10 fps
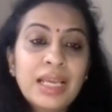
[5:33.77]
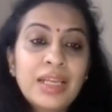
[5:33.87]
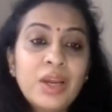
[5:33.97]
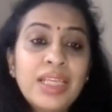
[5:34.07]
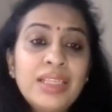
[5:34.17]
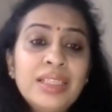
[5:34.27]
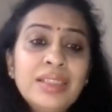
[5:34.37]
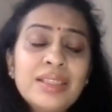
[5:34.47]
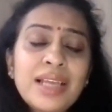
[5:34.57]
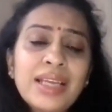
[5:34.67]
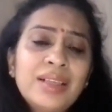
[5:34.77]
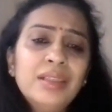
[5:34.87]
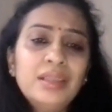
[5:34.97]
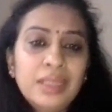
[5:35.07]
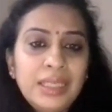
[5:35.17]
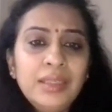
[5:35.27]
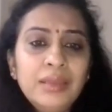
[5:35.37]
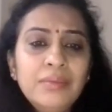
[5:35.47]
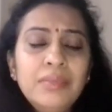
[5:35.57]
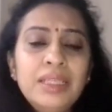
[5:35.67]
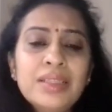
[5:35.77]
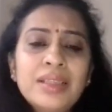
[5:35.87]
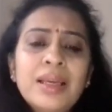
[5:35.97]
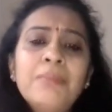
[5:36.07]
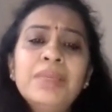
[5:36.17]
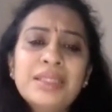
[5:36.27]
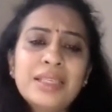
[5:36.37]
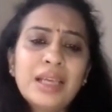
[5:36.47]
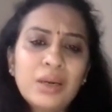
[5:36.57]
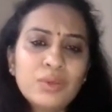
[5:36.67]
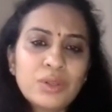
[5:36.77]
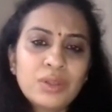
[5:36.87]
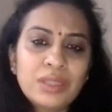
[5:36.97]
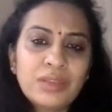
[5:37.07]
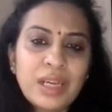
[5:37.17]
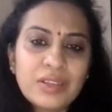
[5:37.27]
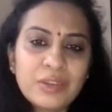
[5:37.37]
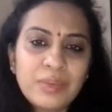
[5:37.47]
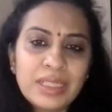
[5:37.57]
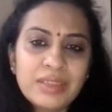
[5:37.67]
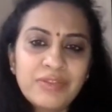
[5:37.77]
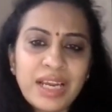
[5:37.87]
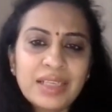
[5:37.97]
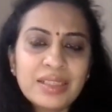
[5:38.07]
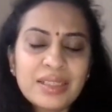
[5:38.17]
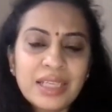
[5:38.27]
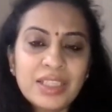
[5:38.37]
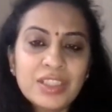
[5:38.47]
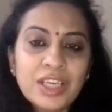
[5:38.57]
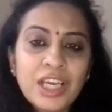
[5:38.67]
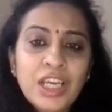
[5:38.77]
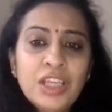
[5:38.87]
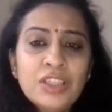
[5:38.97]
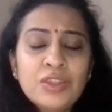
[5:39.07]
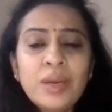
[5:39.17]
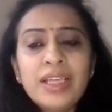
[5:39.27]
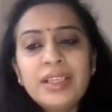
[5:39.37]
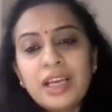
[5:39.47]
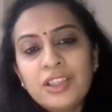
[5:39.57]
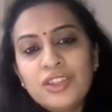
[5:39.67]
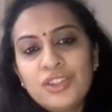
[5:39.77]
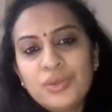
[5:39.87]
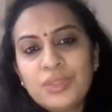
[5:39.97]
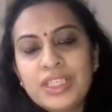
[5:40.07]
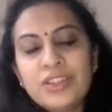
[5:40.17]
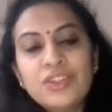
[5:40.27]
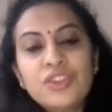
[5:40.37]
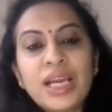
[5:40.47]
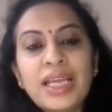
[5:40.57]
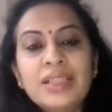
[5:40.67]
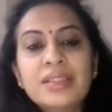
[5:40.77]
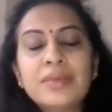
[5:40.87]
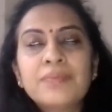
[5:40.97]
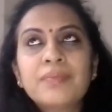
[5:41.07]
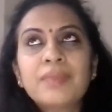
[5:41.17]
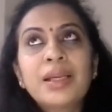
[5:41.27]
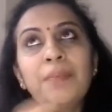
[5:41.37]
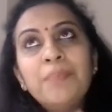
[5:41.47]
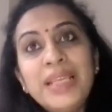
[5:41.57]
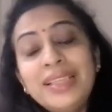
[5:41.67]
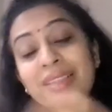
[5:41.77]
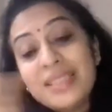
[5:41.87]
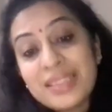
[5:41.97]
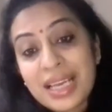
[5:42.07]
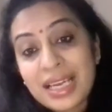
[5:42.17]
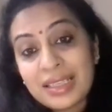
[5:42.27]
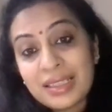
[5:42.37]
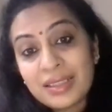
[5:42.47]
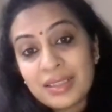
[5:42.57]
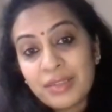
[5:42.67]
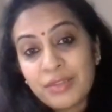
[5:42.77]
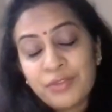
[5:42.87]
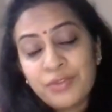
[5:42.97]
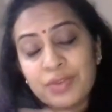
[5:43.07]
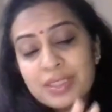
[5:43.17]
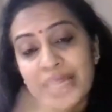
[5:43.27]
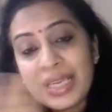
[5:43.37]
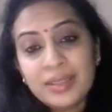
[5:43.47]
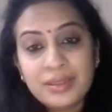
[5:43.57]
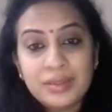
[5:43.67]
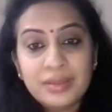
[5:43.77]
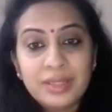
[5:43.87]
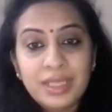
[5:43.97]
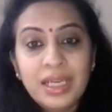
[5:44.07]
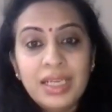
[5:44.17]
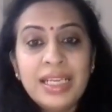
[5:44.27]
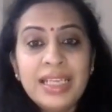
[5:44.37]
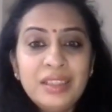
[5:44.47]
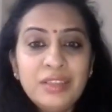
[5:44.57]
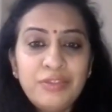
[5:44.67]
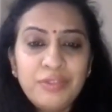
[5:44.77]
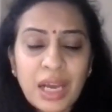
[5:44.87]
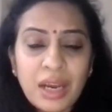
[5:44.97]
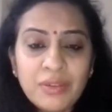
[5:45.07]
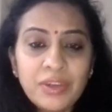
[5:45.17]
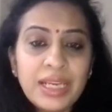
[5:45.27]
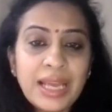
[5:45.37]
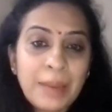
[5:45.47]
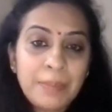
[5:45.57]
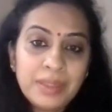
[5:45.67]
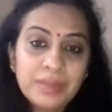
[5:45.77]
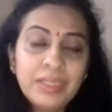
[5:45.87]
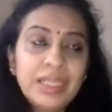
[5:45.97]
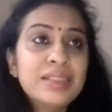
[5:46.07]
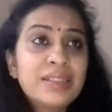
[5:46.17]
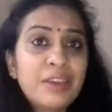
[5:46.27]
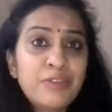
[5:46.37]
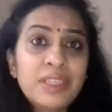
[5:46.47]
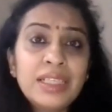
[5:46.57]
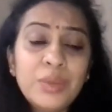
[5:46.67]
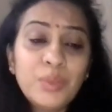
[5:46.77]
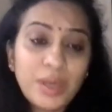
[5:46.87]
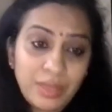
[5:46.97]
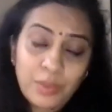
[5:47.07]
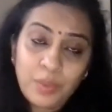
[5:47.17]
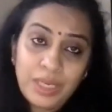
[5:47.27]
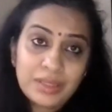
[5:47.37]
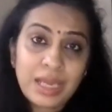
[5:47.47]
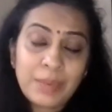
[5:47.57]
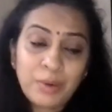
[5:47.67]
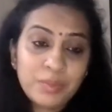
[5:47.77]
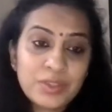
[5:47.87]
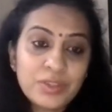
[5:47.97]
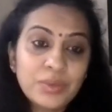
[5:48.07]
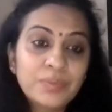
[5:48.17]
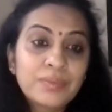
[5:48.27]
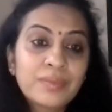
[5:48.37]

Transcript: Now, ending the cycle early means that they are missing out on the transformative final stage. So, I encourage you, let your child complete the entire cycle. Let the flowering happen. It's definitely worth the wait, I promise you.